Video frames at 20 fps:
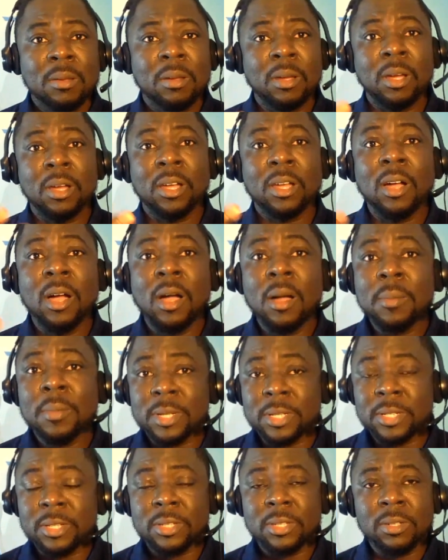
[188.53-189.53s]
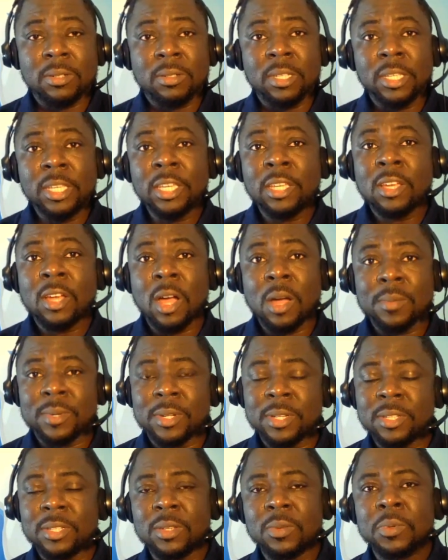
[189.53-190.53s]
uh, commerce
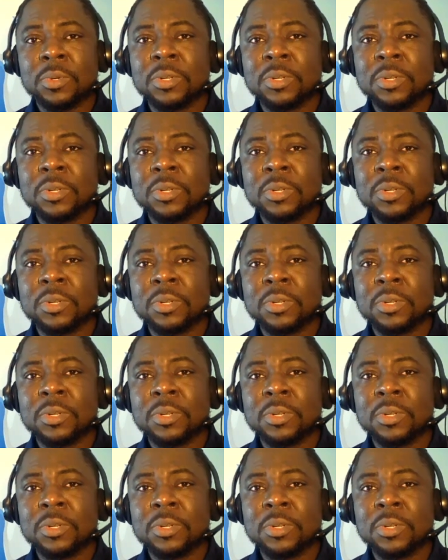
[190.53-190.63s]
e-commerce